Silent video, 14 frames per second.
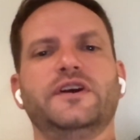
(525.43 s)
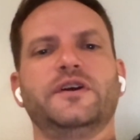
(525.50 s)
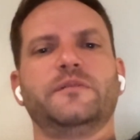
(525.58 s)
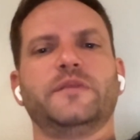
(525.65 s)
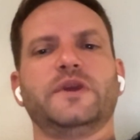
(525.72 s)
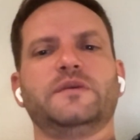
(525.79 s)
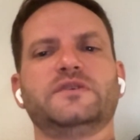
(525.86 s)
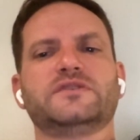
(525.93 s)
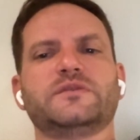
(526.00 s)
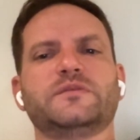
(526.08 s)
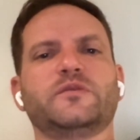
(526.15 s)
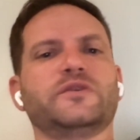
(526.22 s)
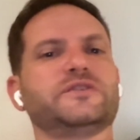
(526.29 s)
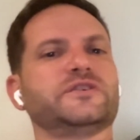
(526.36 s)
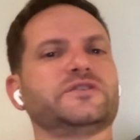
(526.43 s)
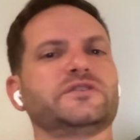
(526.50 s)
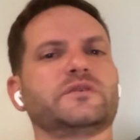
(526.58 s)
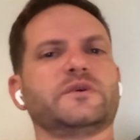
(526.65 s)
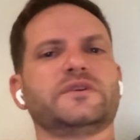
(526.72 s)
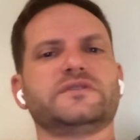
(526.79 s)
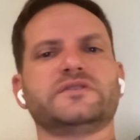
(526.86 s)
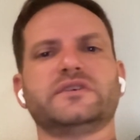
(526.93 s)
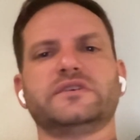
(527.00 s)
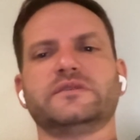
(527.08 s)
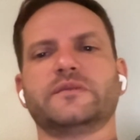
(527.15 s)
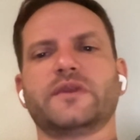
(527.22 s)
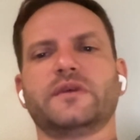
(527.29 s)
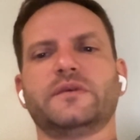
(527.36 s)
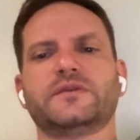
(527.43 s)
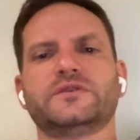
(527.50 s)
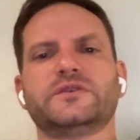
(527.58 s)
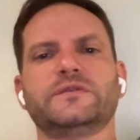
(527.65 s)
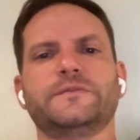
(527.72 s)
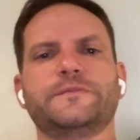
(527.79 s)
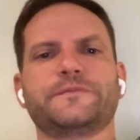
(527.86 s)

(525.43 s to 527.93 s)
maybe something more interesting about design. I'm not sure.